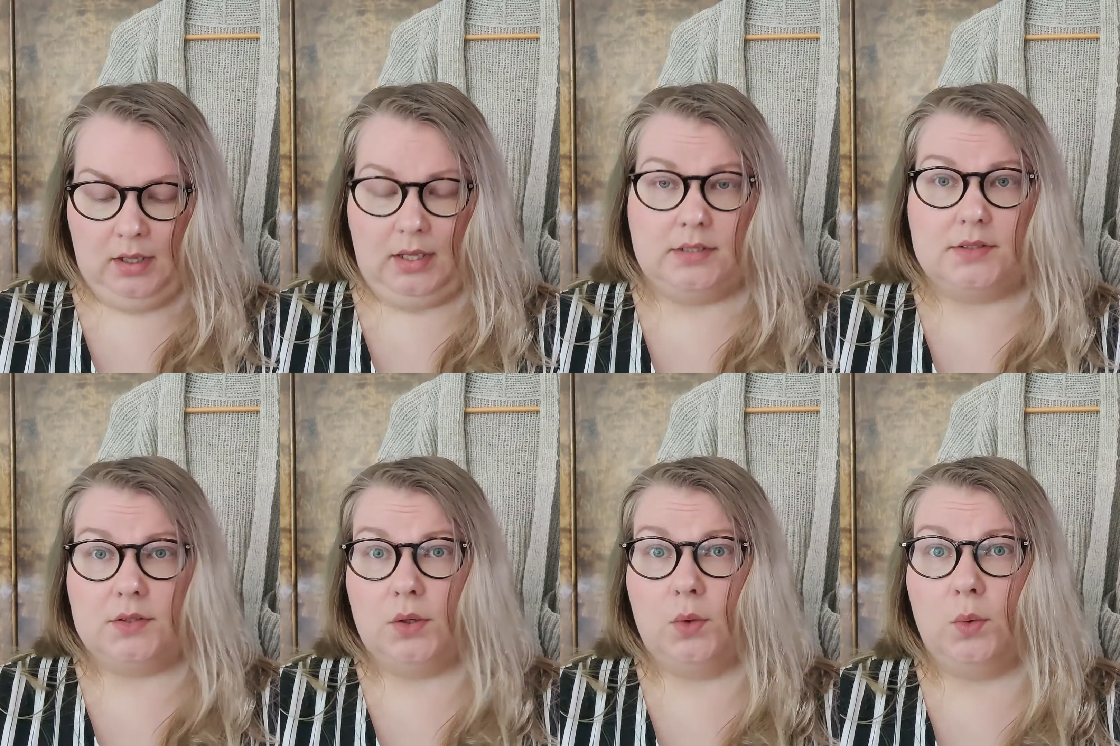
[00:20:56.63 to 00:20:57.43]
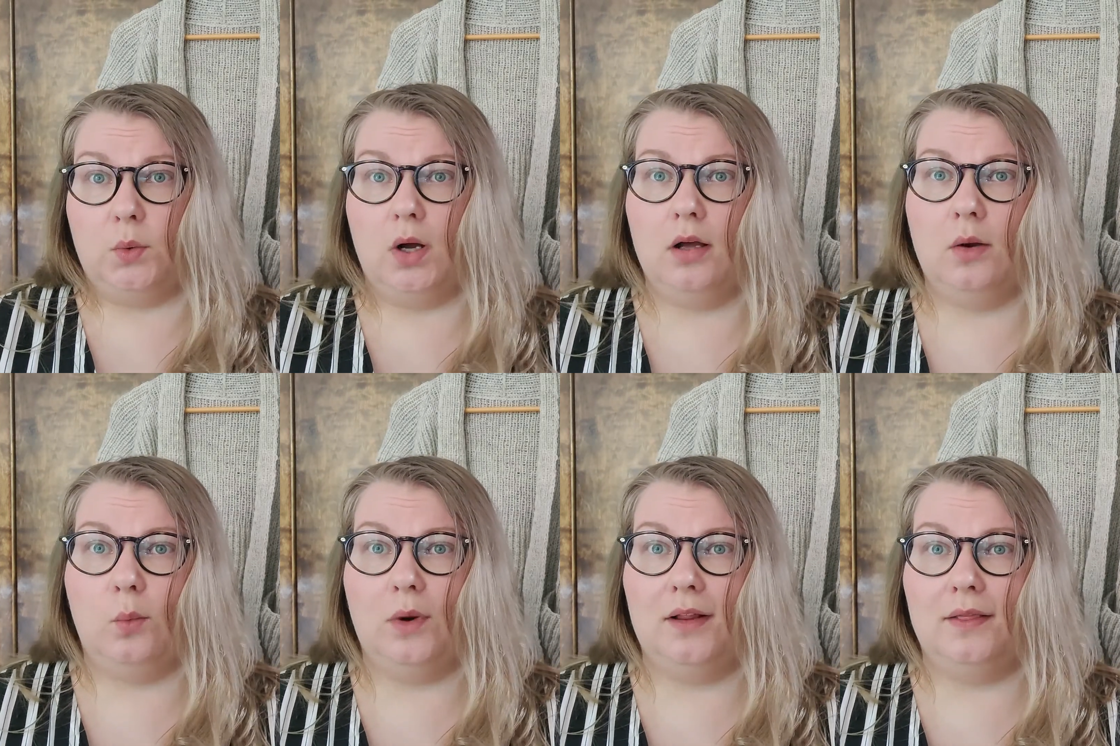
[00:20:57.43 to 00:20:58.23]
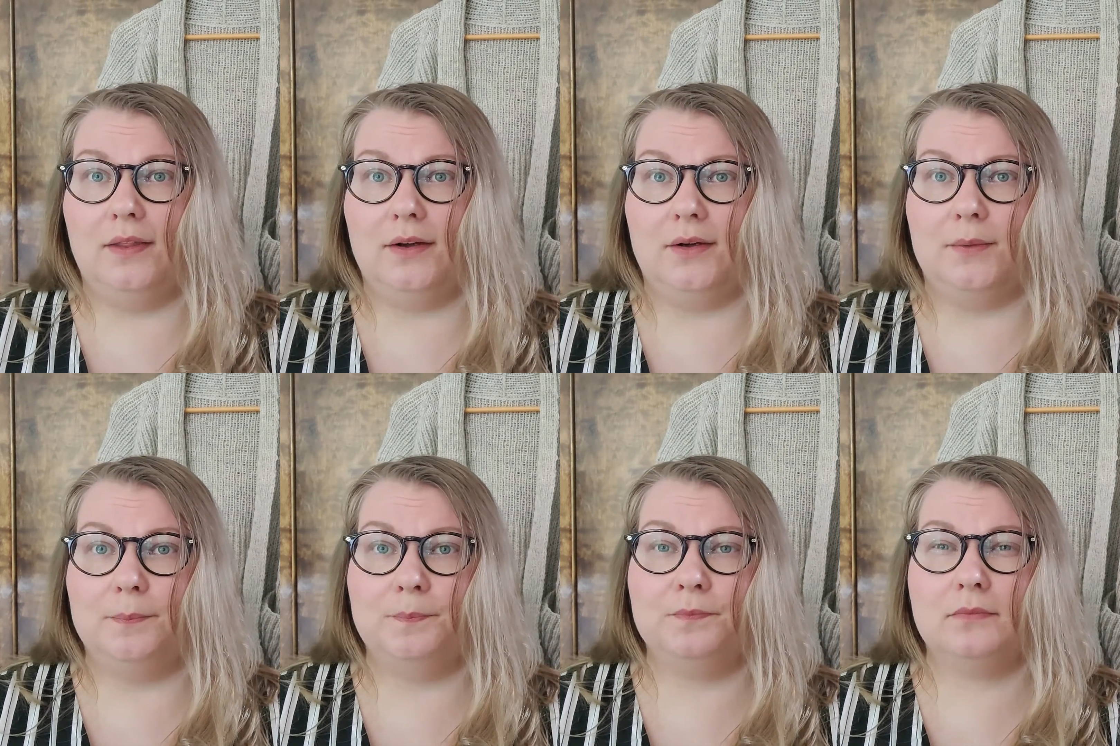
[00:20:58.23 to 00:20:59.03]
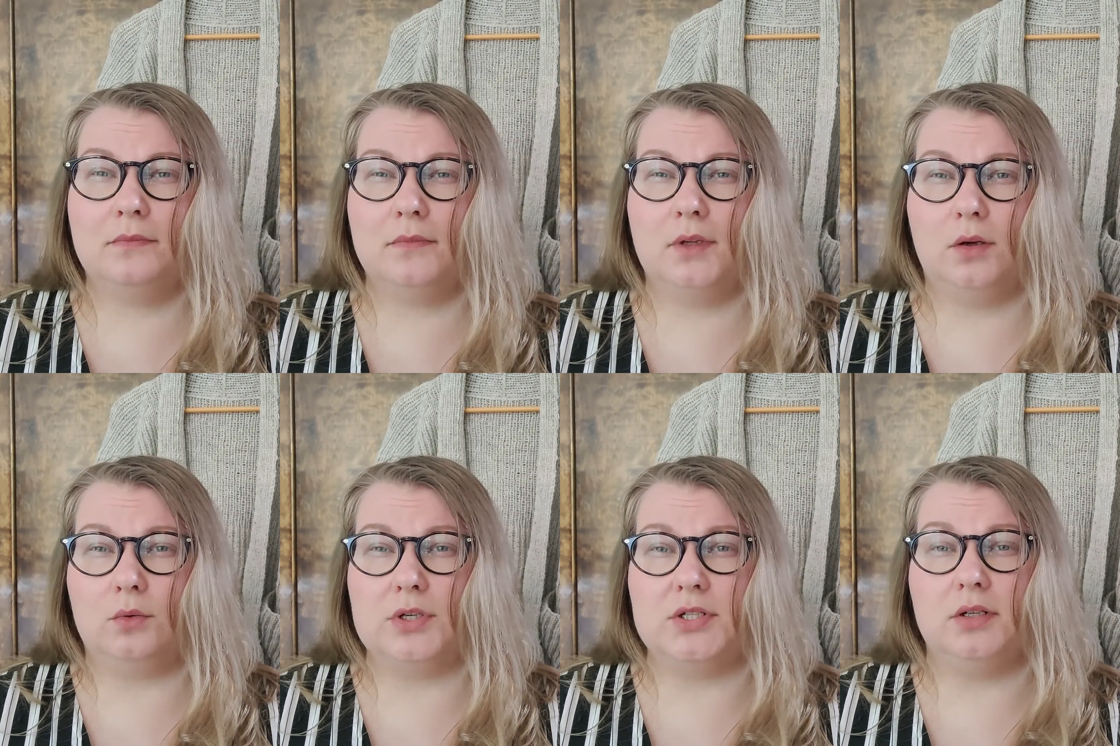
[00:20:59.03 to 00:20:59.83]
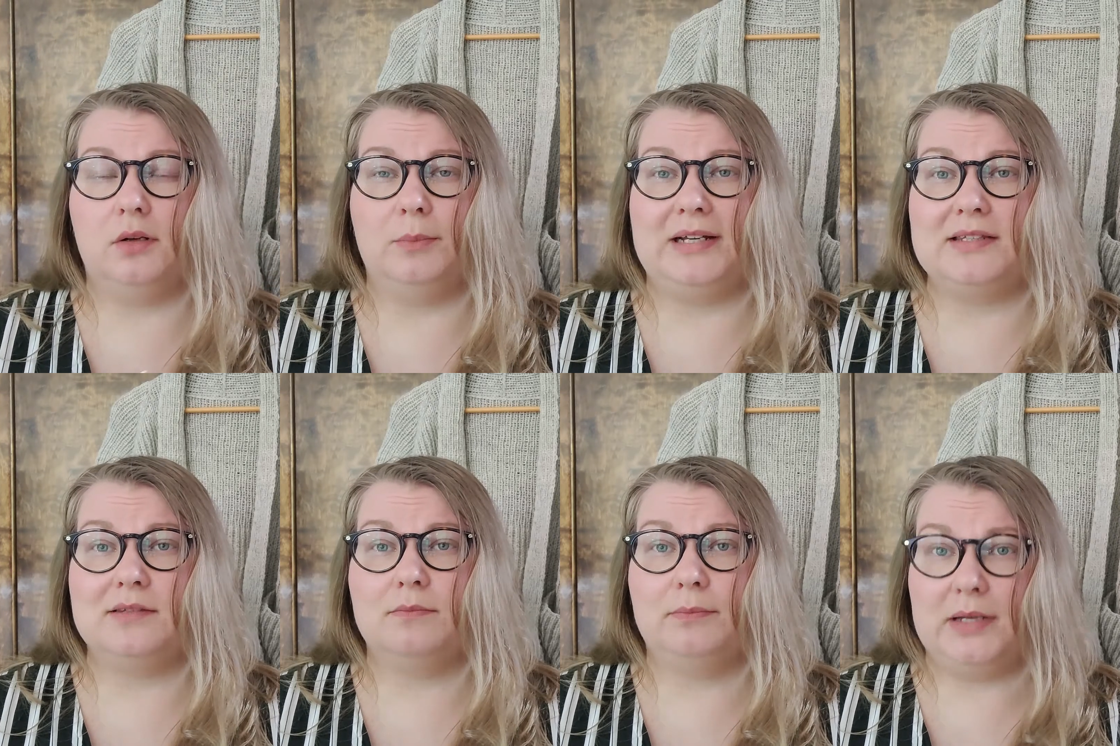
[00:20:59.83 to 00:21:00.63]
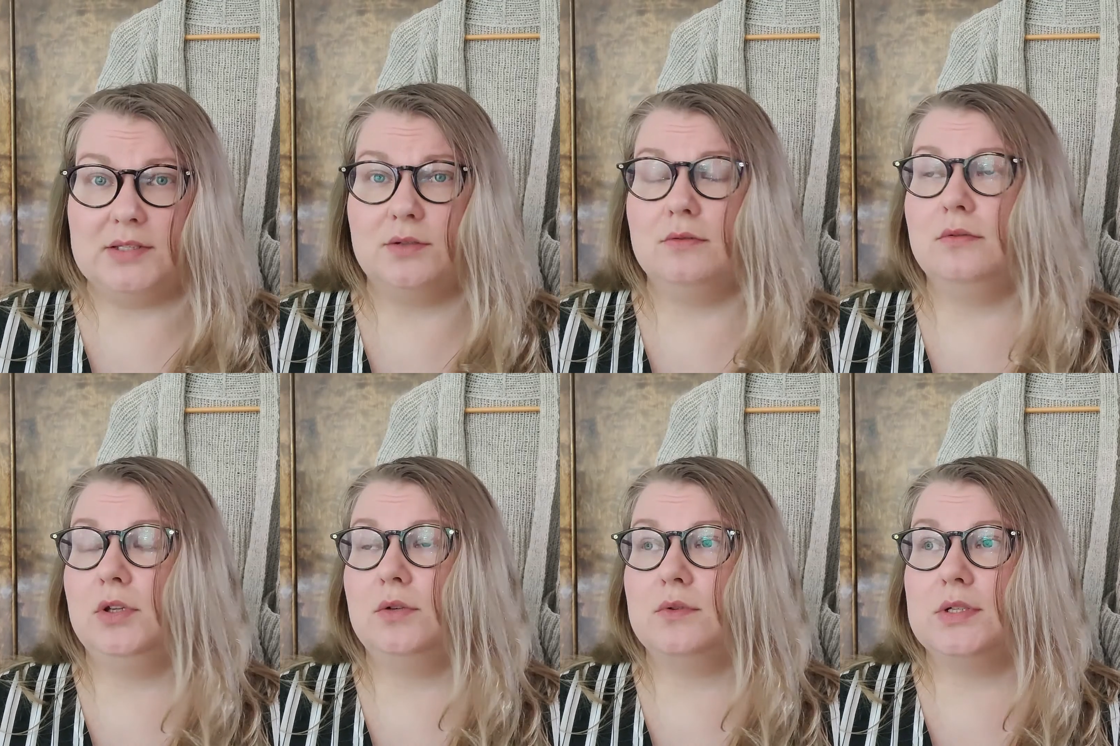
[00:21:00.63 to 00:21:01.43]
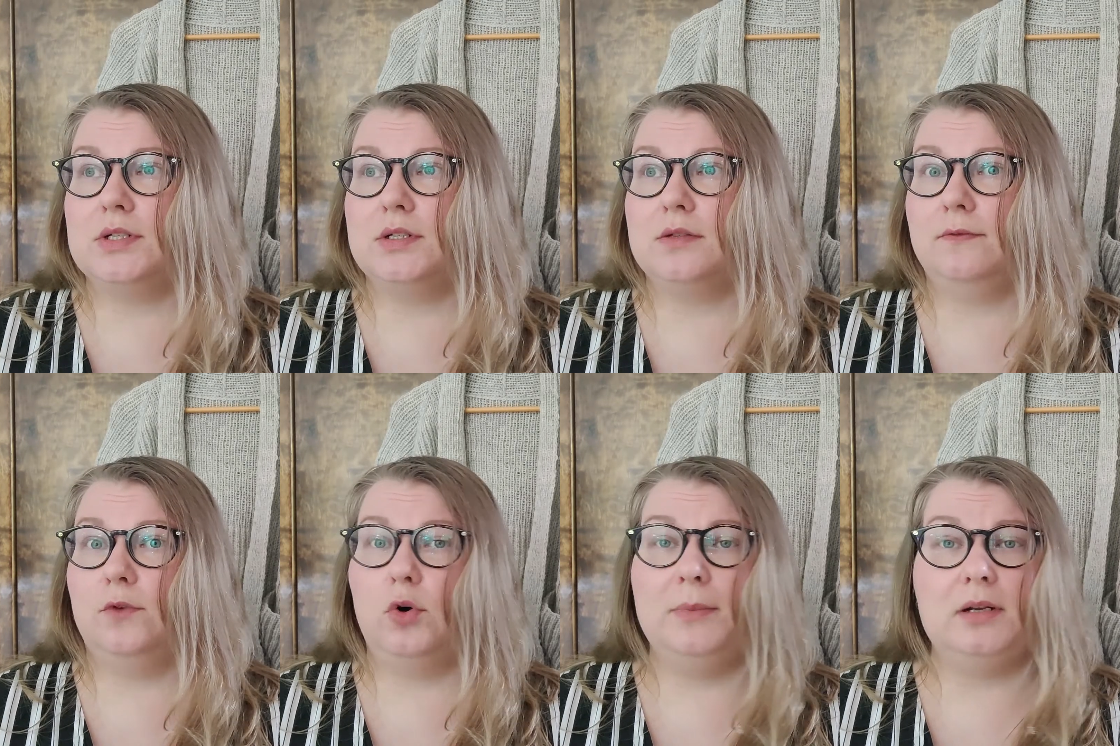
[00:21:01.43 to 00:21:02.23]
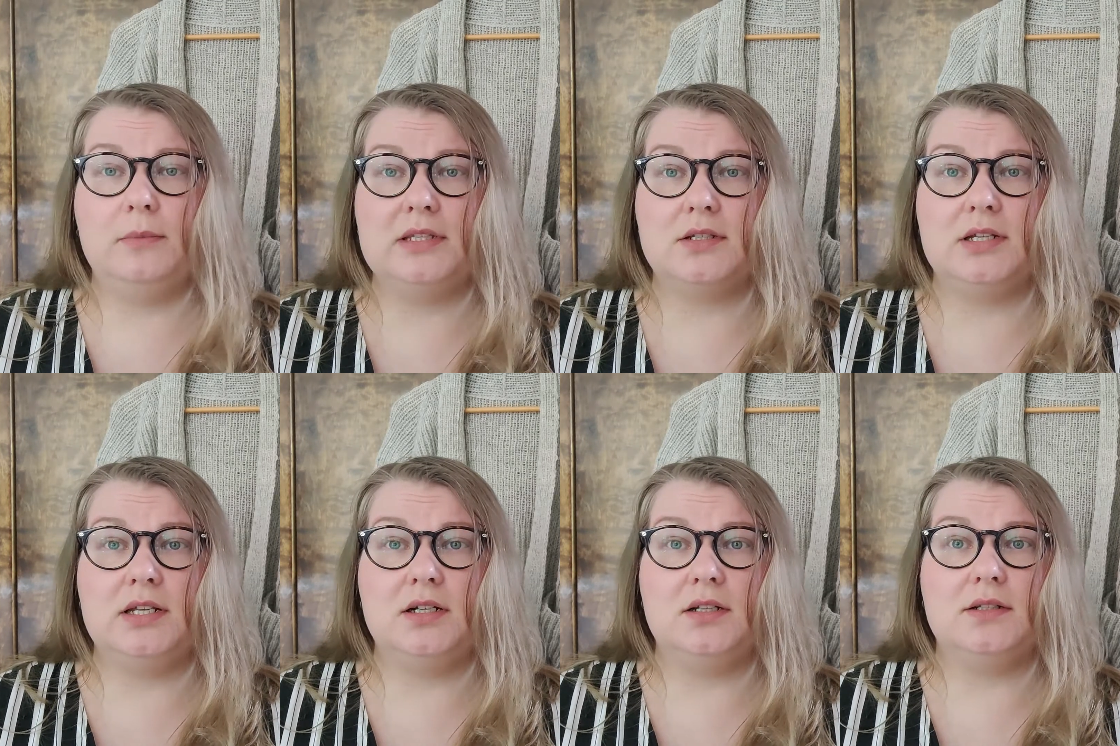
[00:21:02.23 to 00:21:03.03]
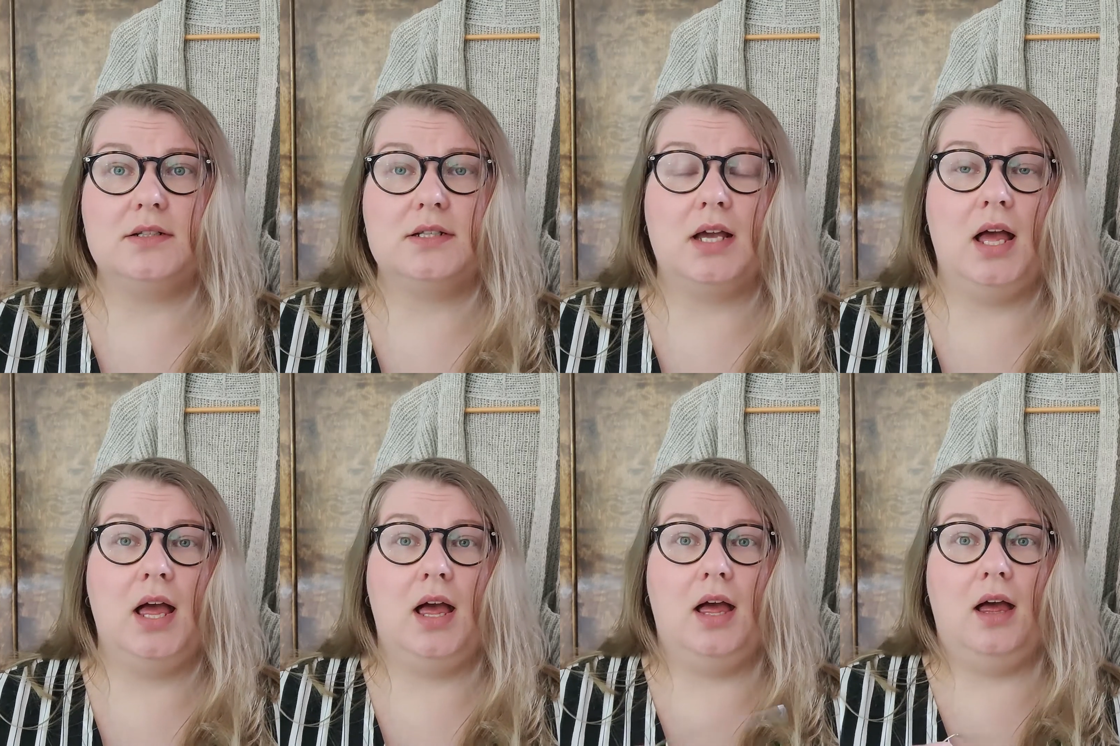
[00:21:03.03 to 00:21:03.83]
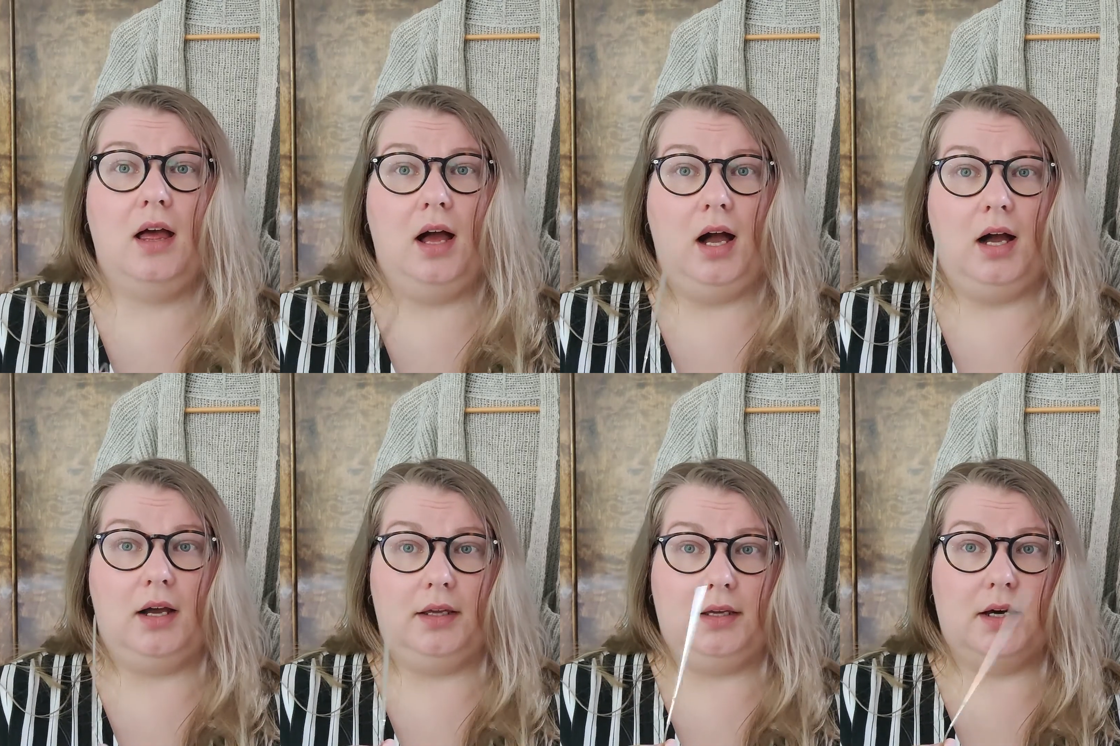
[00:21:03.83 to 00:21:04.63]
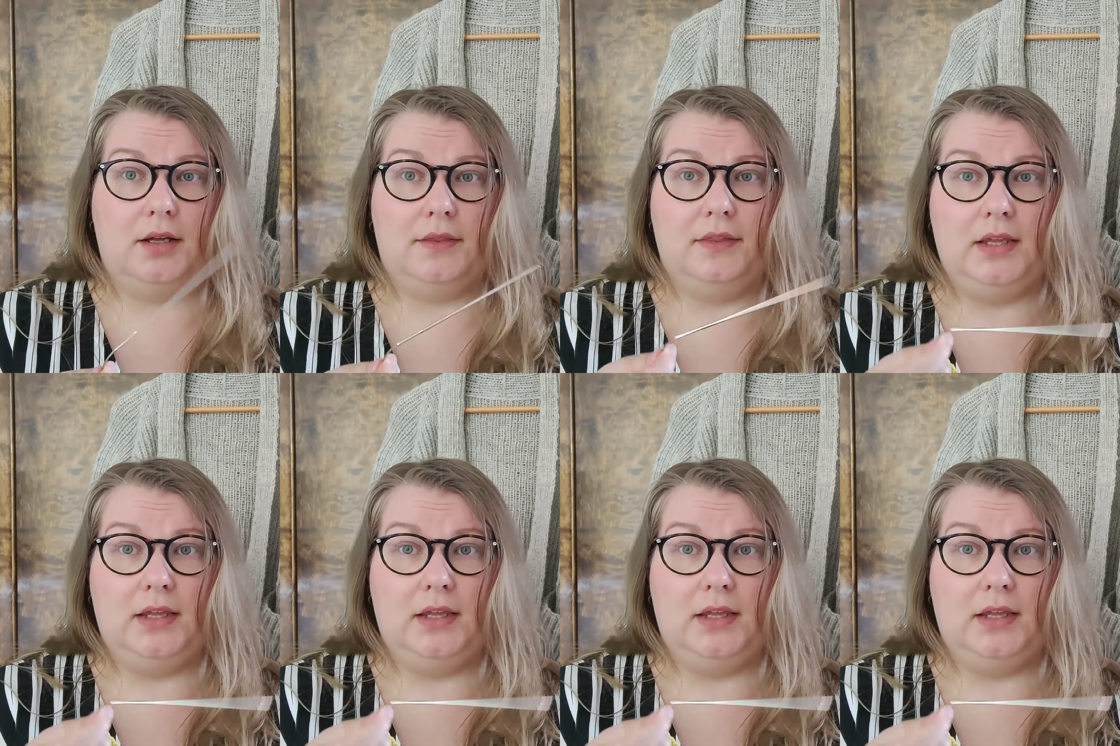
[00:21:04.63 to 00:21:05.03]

And so while the original pattern uses 4mm needles, I got